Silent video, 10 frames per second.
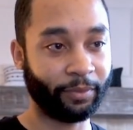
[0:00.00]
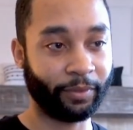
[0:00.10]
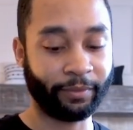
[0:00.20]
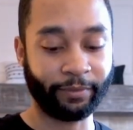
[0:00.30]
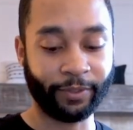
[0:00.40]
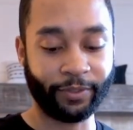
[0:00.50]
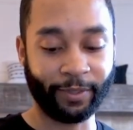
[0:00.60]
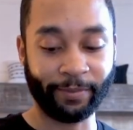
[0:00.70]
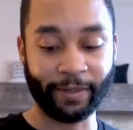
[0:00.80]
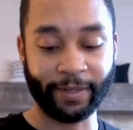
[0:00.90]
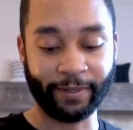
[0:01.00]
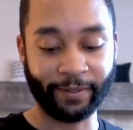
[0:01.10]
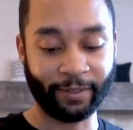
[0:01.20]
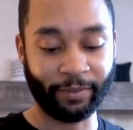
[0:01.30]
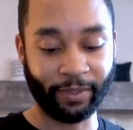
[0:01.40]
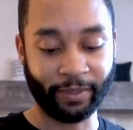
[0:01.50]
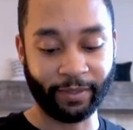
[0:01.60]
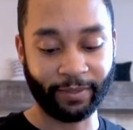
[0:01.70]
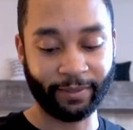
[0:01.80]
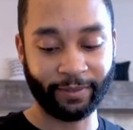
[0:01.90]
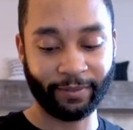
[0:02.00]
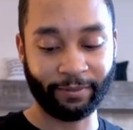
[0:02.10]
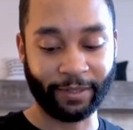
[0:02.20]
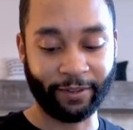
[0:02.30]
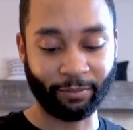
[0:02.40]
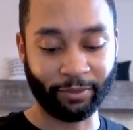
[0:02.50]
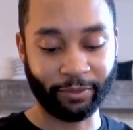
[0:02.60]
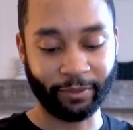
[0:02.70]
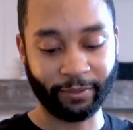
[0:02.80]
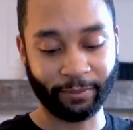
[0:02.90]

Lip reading: Doing the first steep right now. It's going to be a flash brew.